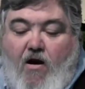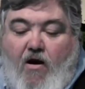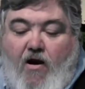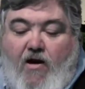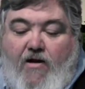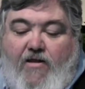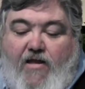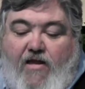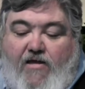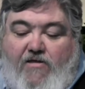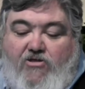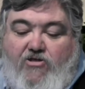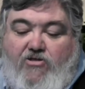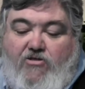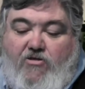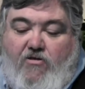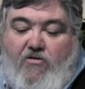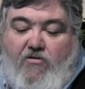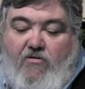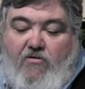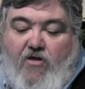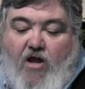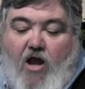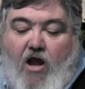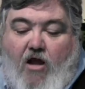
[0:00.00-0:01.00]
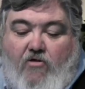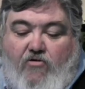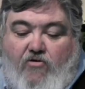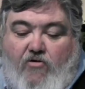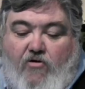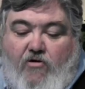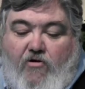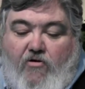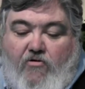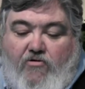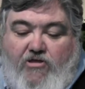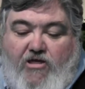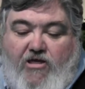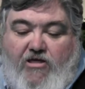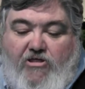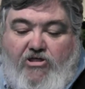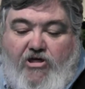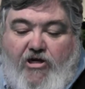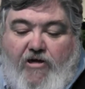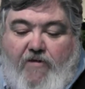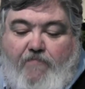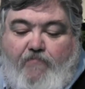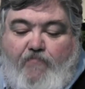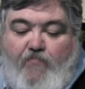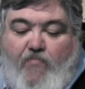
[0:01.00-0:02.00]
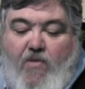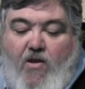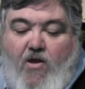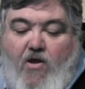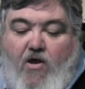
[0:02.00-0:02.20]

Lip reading: All right, next doctrine or teaching.